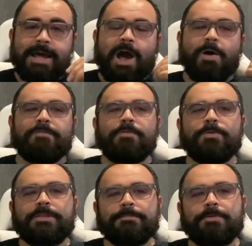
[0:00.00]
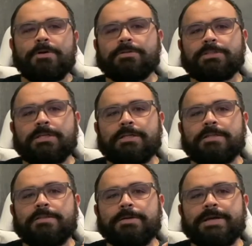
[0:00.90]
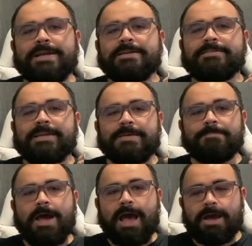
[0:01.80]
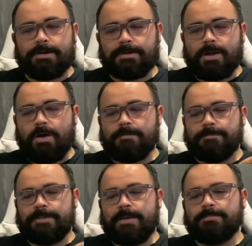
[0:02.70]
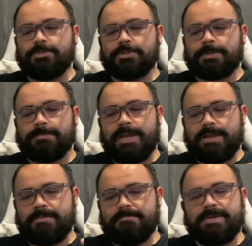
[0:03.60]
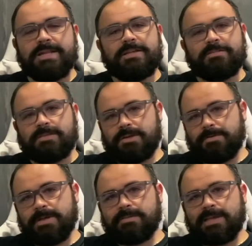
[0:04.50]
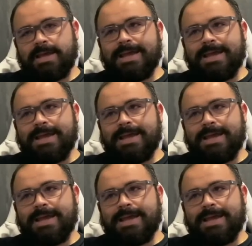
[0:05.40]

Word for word: However, with the books, there is a pattern of them just being mini-series,